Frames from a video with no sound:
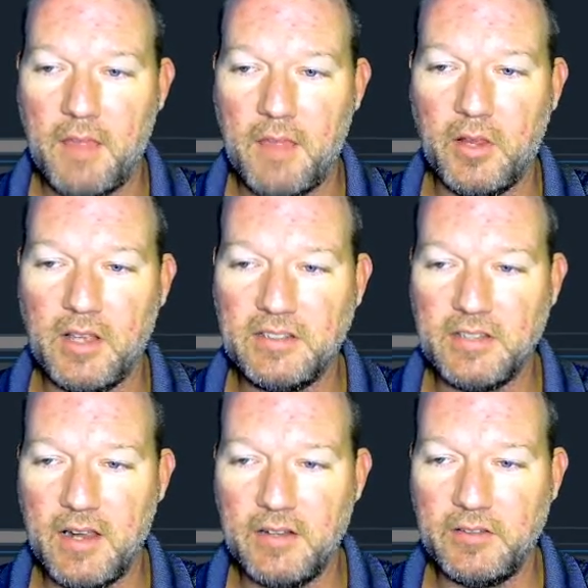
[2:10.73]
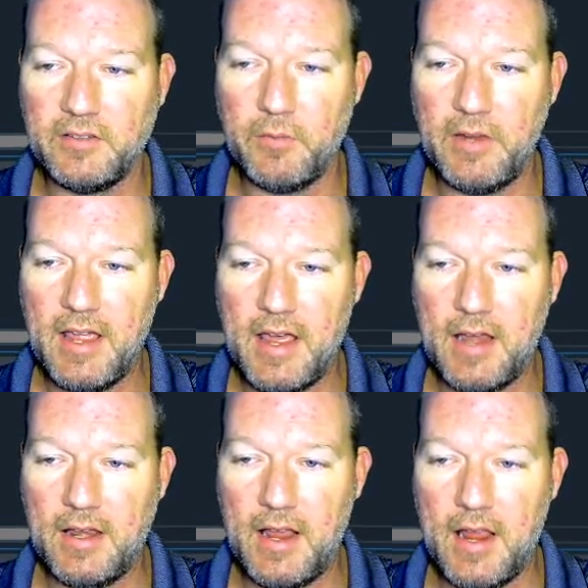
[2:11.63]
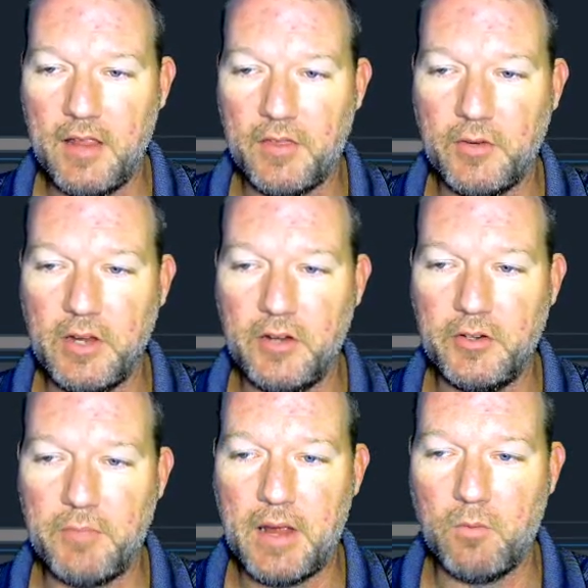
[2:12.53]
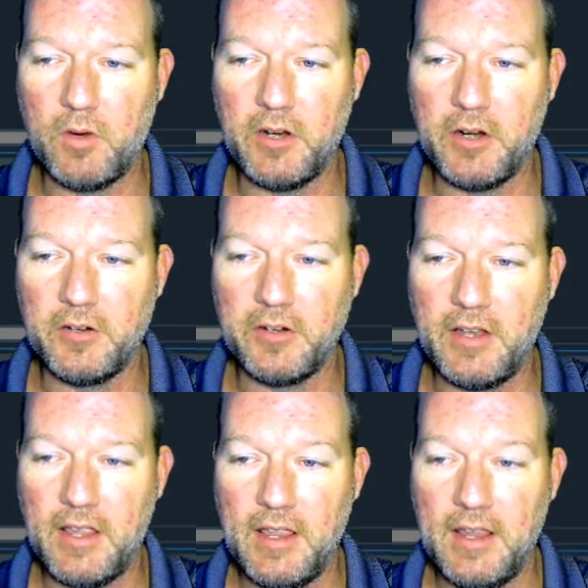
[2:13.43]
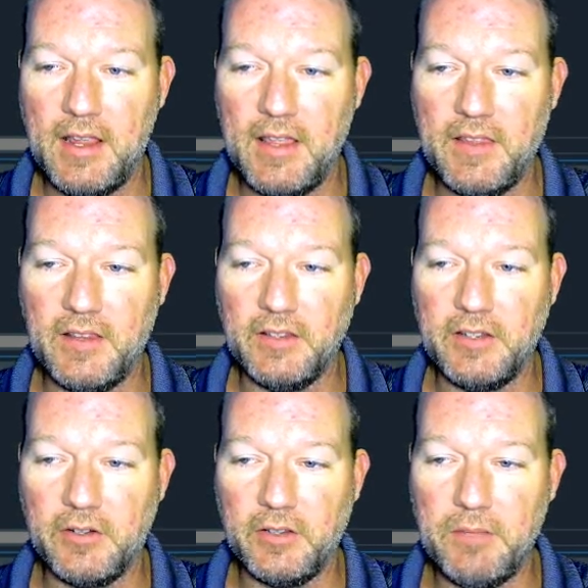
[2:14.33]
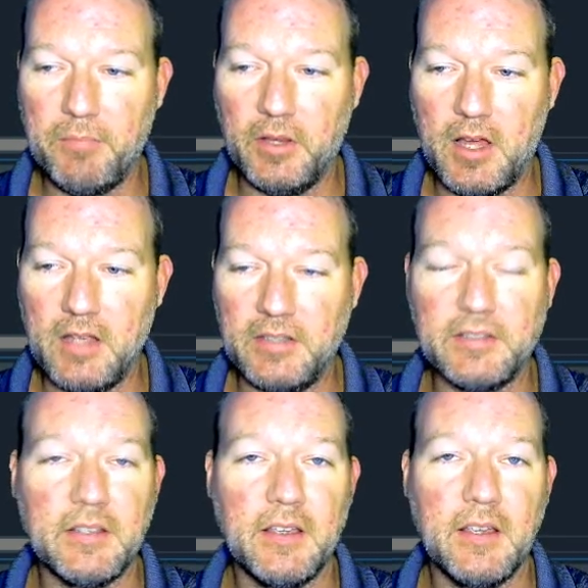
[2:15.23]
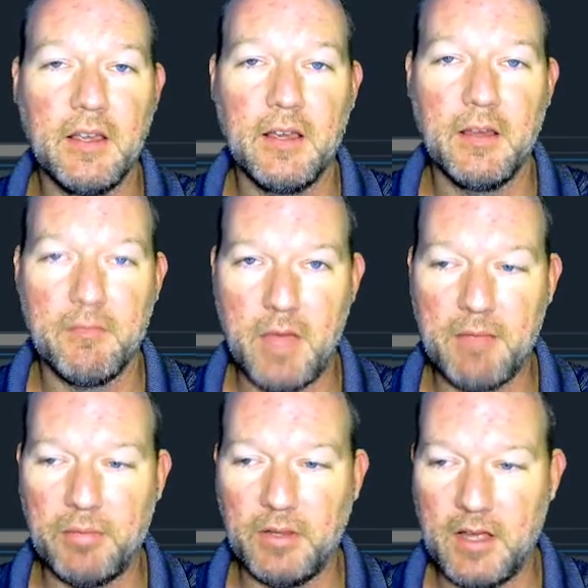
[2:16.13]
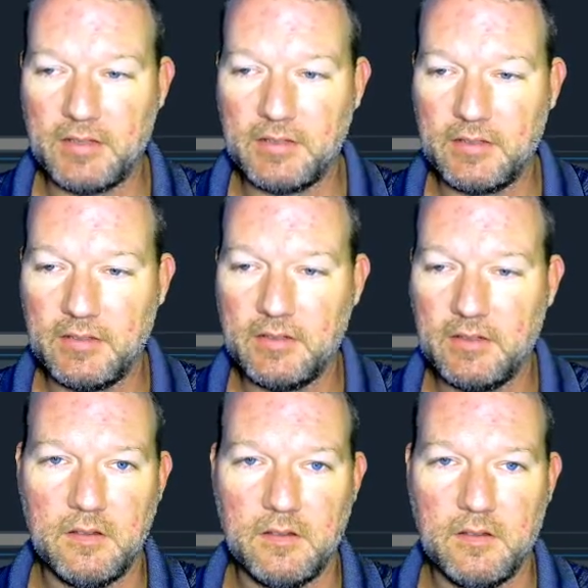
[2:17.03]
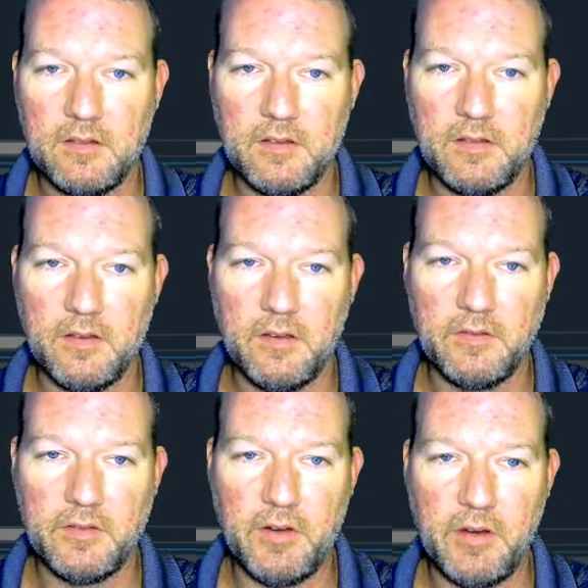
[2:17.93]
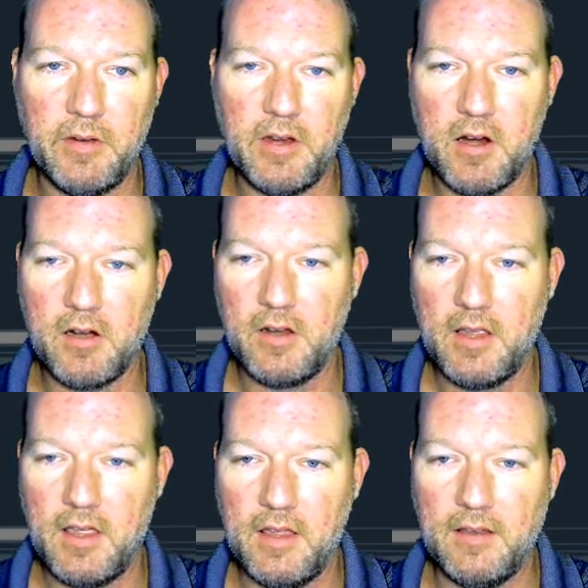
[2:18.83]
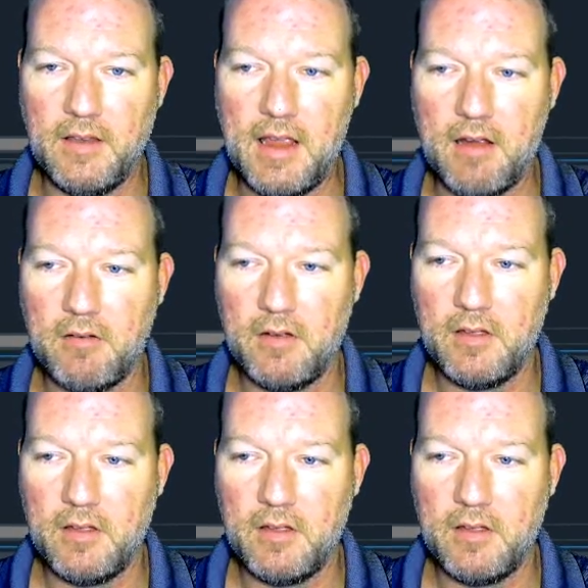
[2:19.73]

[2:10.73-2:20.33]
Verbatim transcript: plus signs. So we had a 300 by 100 and then literally plus by plus. So here we are. Now,